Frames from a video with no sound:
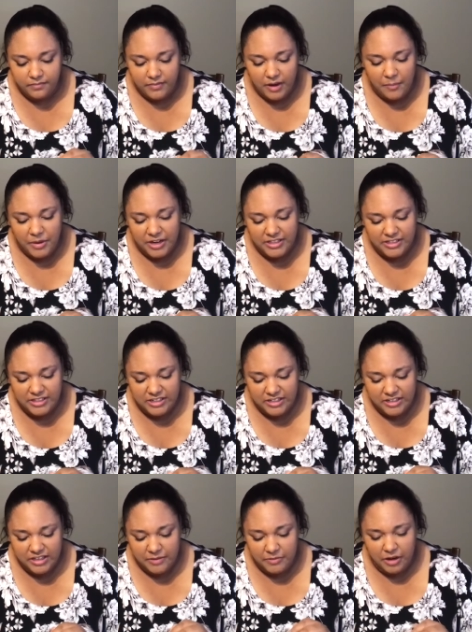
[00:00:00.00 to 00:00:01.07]
But I
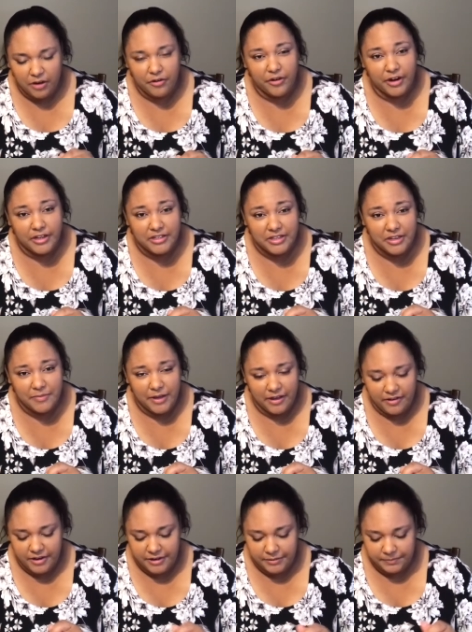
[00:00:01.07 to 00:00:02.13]
still am not crazy
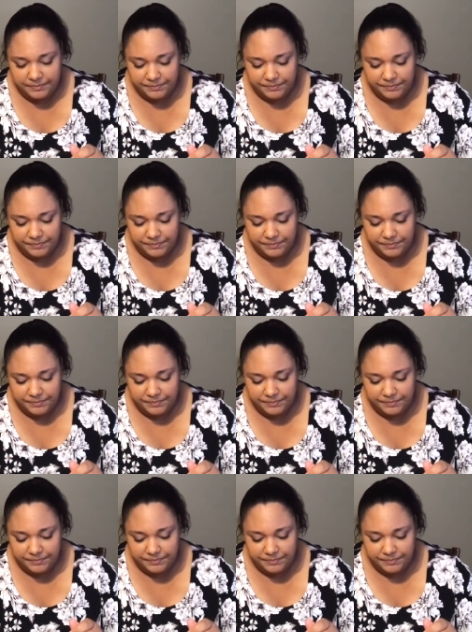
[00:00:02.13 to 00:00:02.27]
about it.